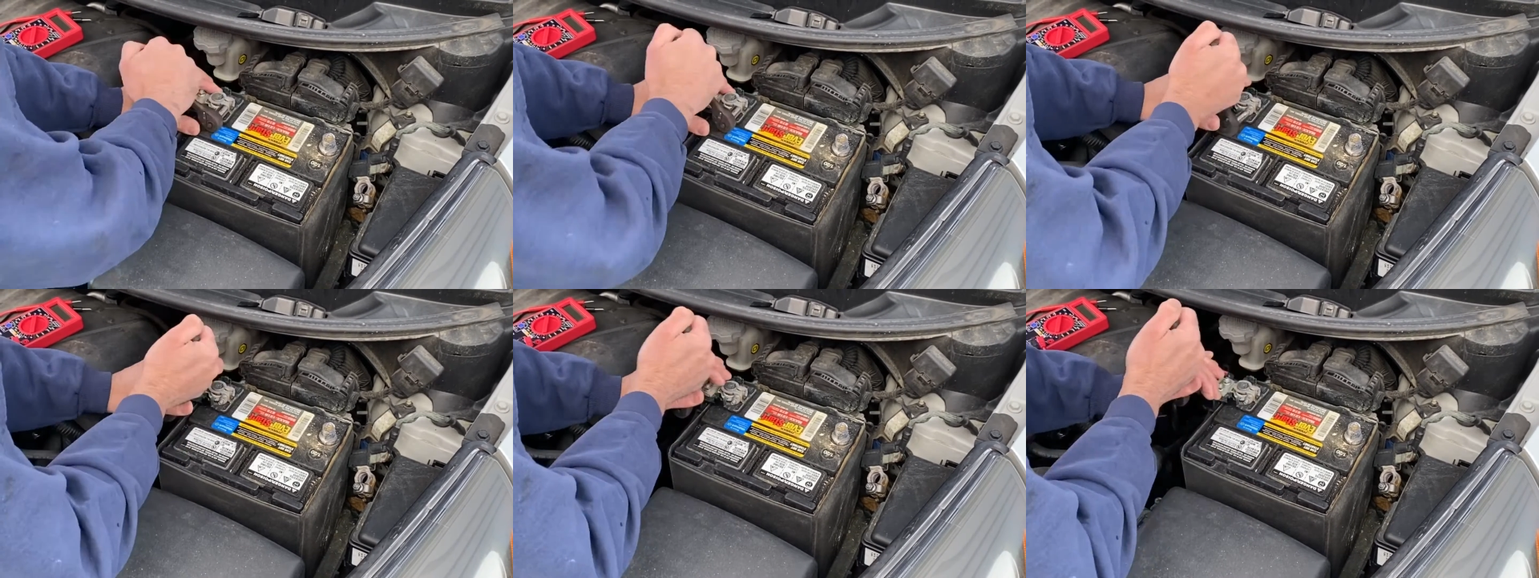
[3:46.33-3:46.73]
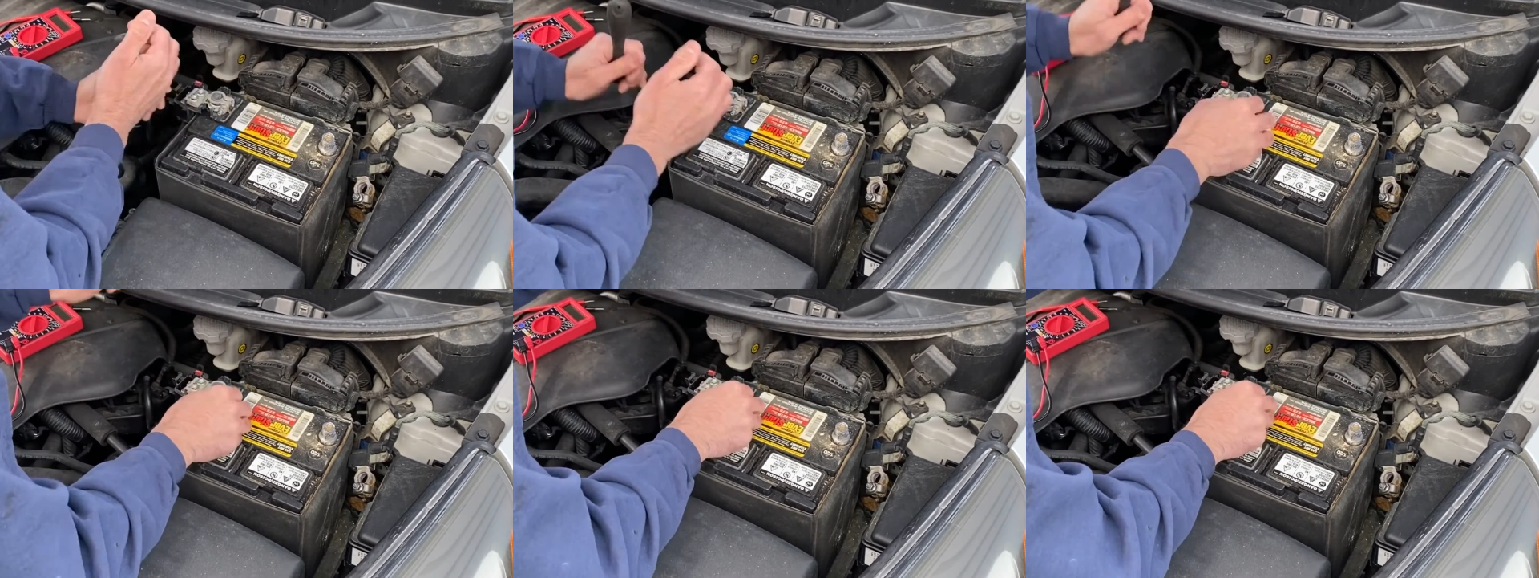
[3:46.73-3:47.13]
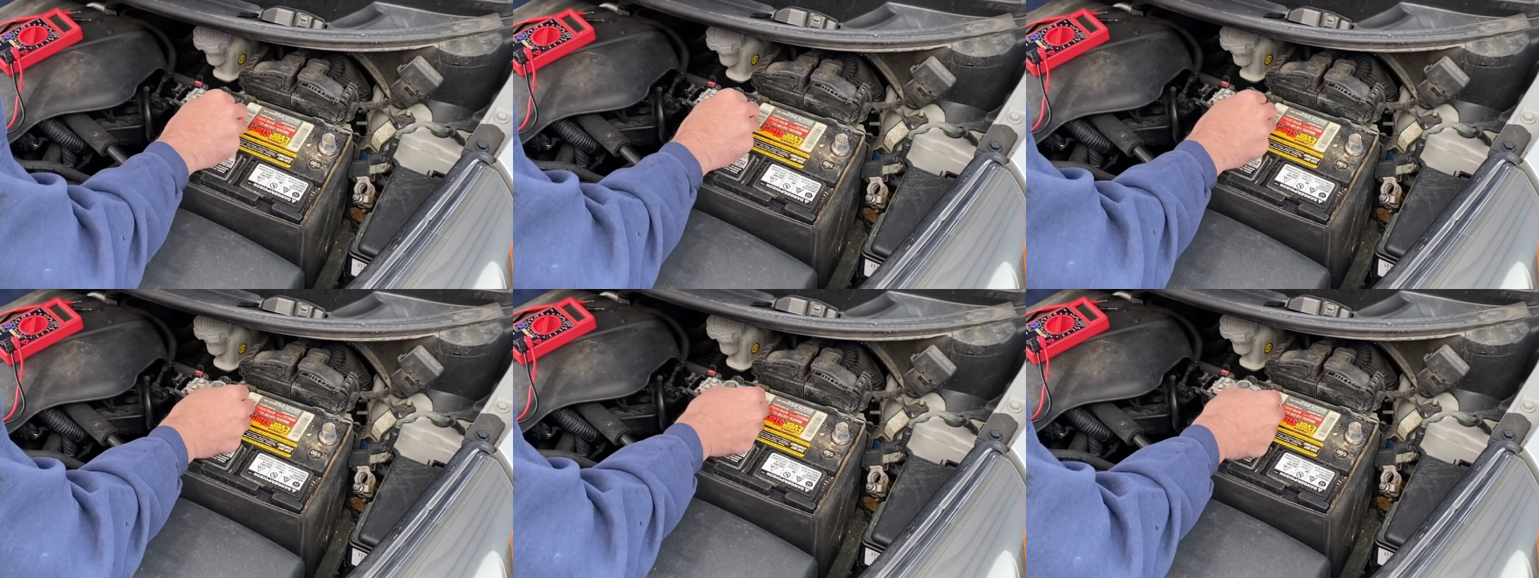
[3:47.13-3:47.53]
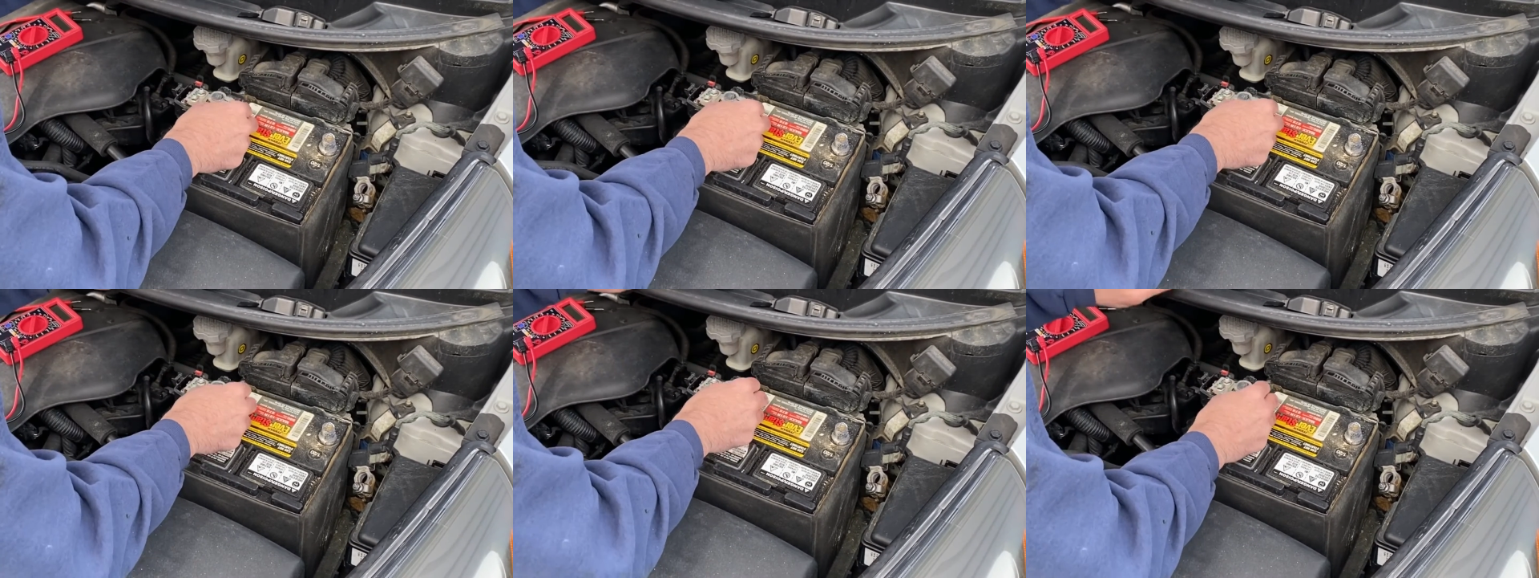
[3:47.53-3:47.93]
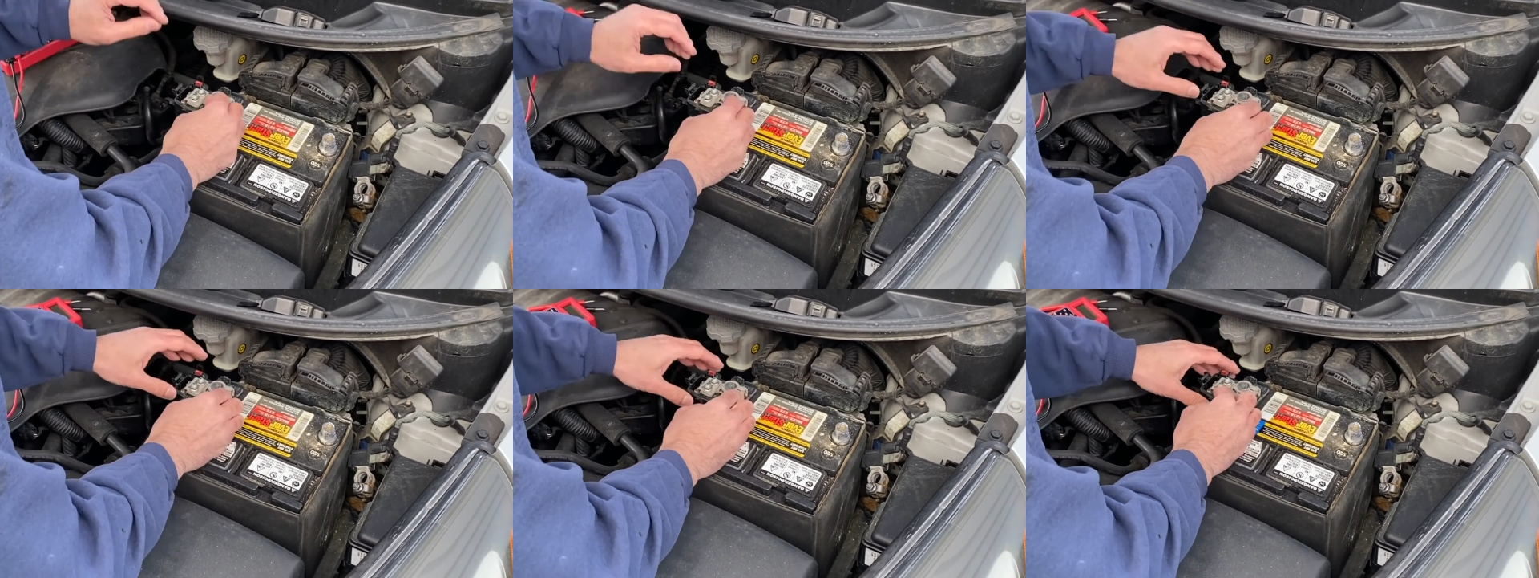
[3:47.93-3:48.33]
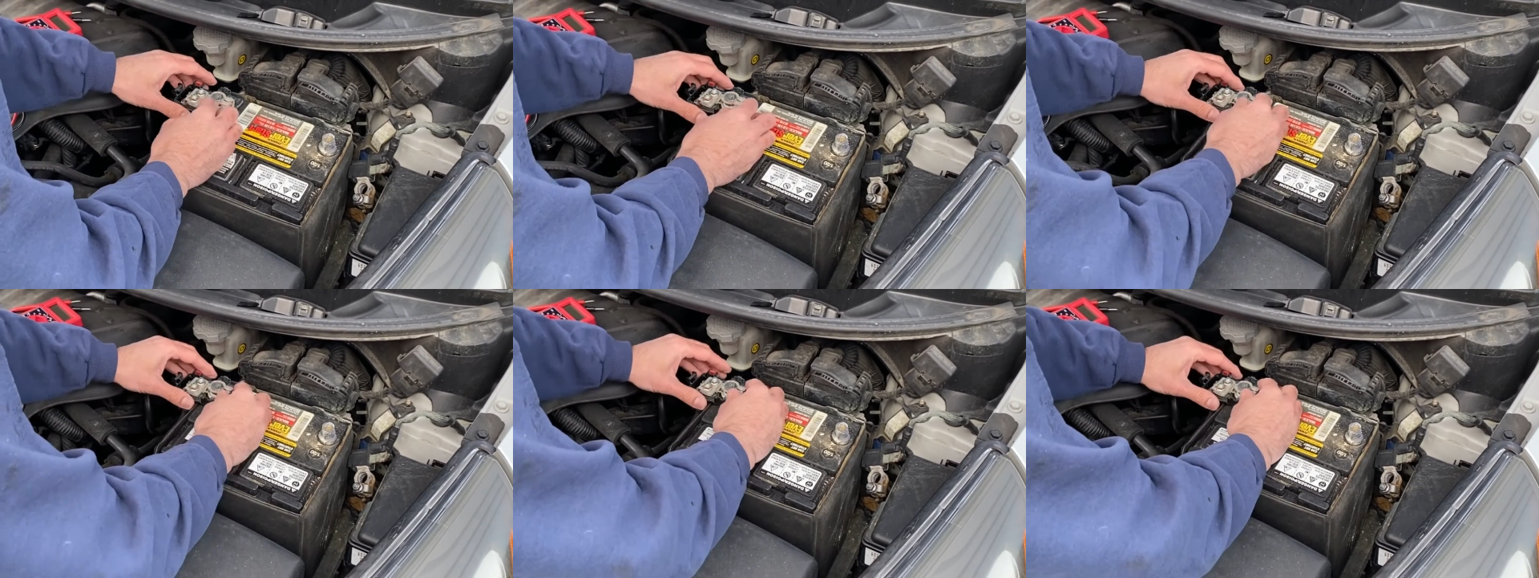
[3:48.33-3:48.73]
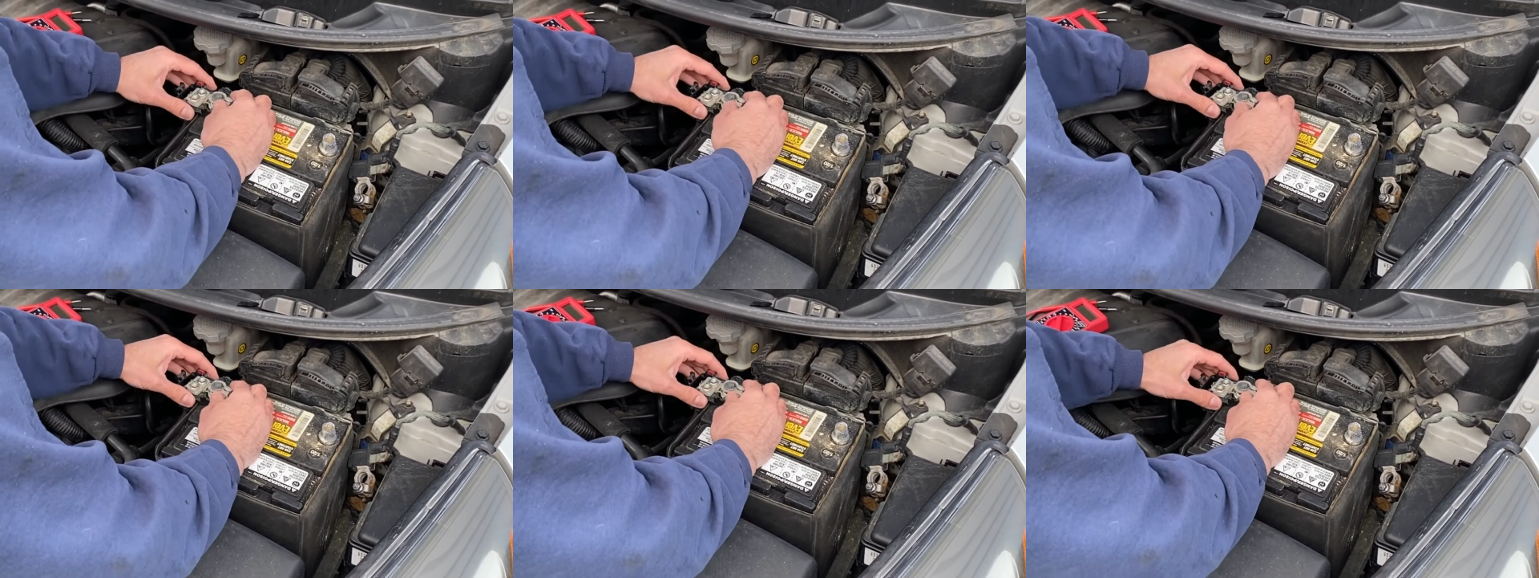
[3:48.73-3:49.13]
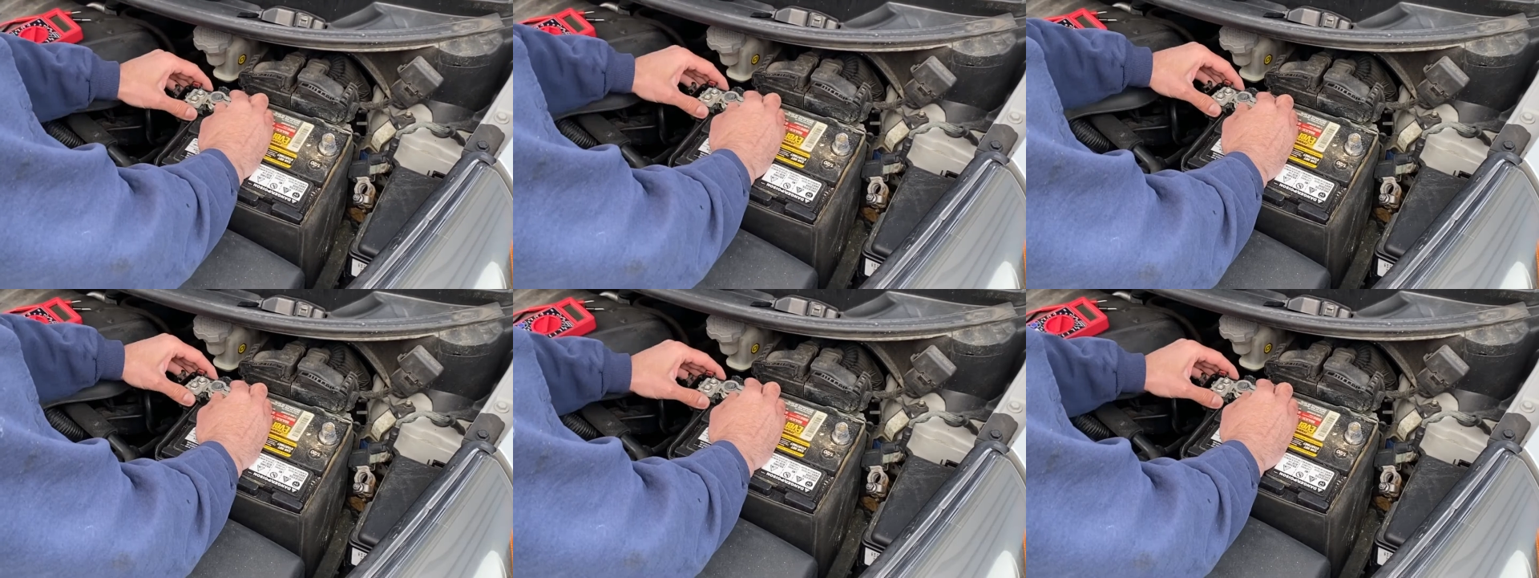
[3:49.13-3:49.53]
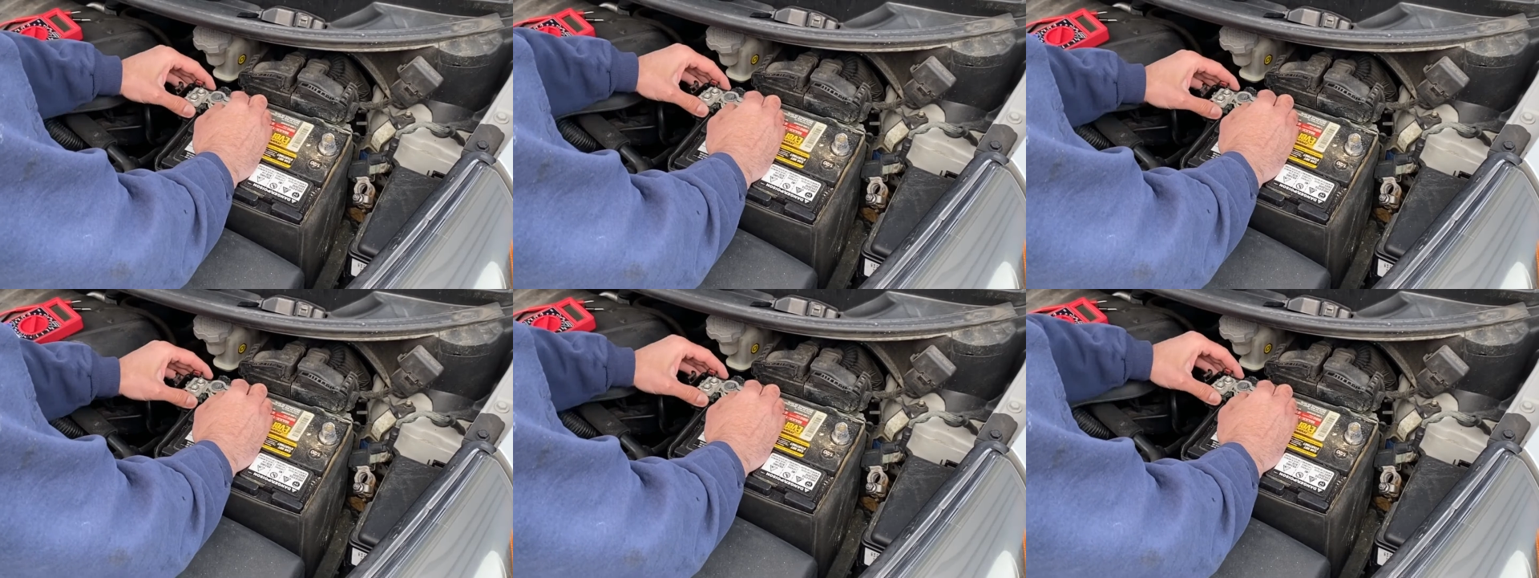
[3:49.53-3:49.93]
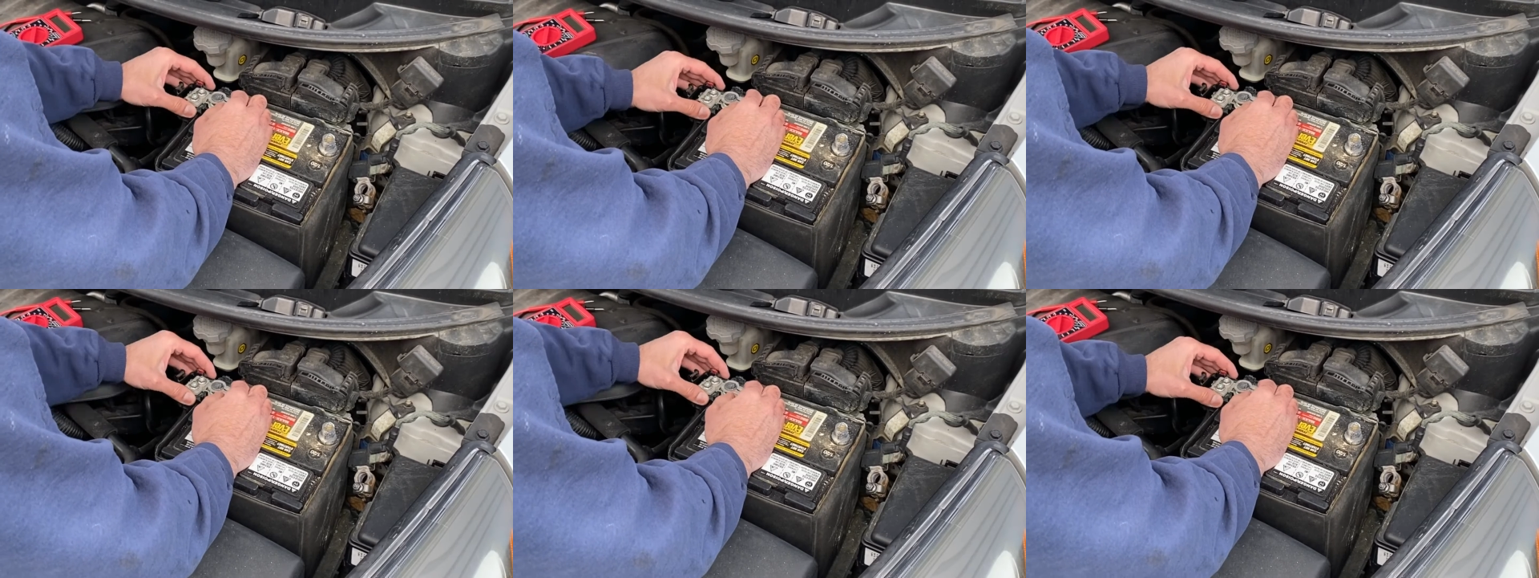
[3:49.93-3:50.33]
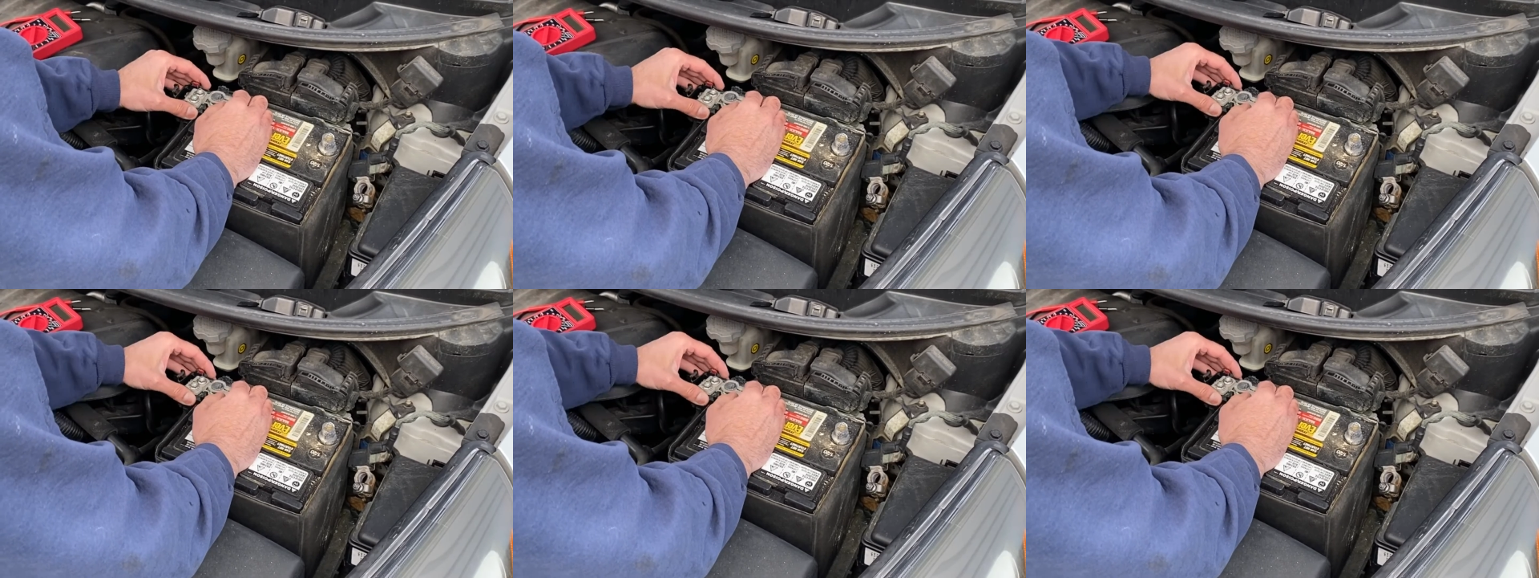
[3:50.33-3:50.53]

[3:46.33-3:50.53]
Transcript: [unreadable: no face in view]